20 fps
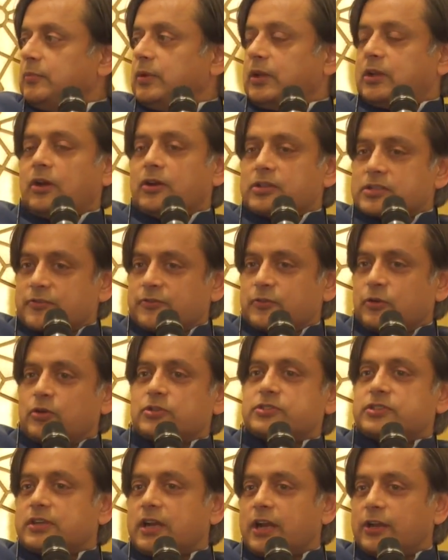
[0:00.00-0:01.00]
because, of
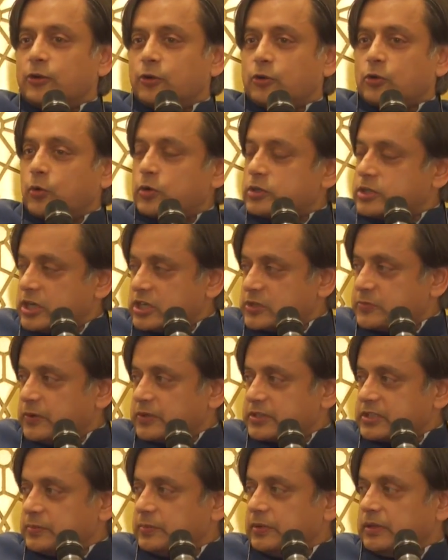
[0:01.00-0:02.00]
course, there are no quotas
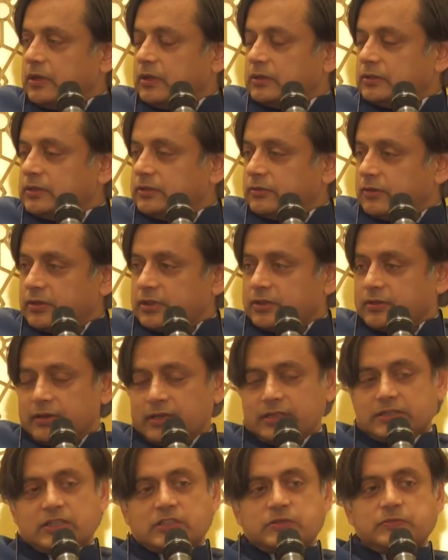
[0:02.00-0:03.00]
possible on a
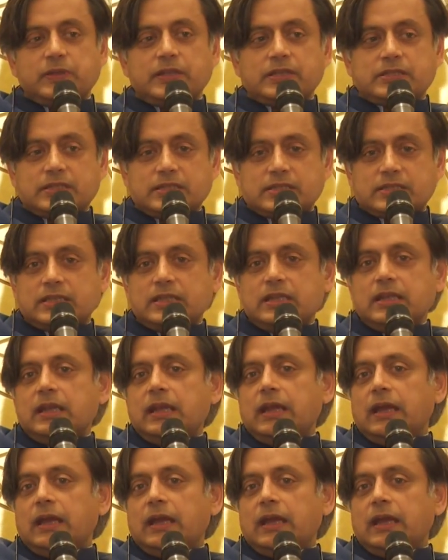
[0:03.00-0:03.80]
religious basis.